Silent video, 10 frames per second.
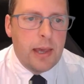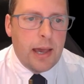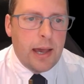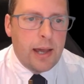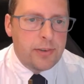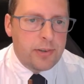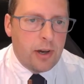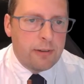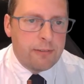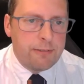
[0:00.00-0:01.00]
And
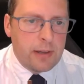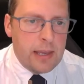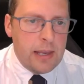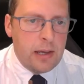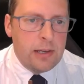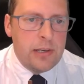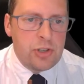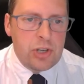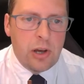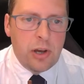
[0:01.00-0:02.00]
I've here
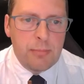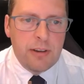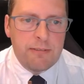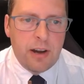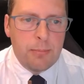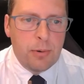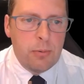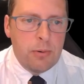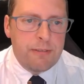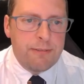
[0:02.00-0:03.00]
initialized my variable
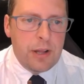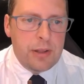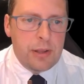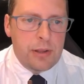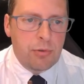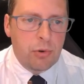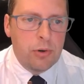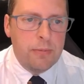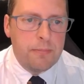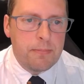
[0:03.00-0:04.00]
with faces
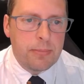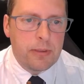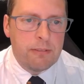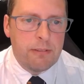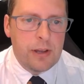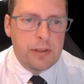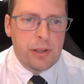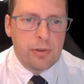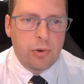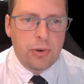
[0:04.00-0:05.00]
drawn.
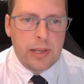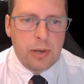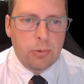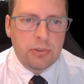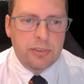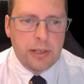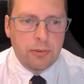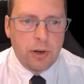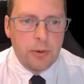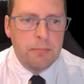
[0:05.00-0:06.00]
Faces drawn equals
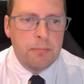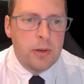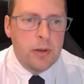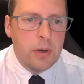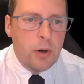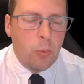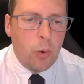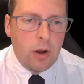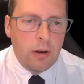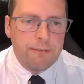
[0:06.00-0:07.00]
0.
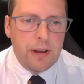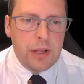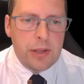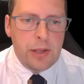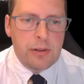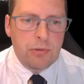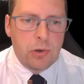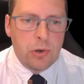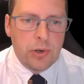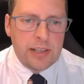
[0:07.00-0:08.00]
While faces
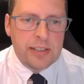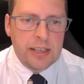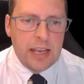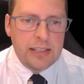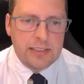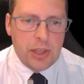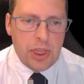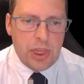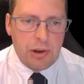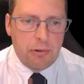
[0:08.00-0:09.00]
drawn is less than
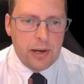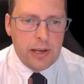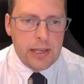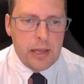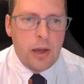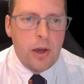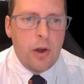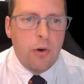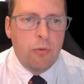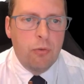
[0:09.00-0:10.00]
3,
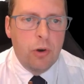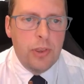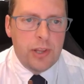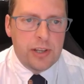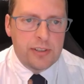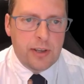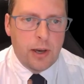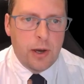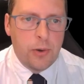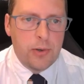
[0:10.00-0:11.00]
run this
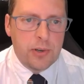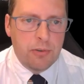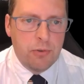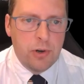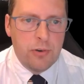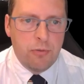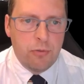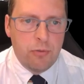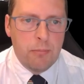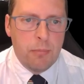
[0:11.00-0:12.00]
code, run
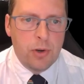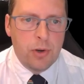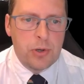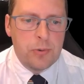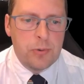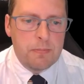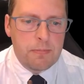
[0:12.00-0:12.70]
module,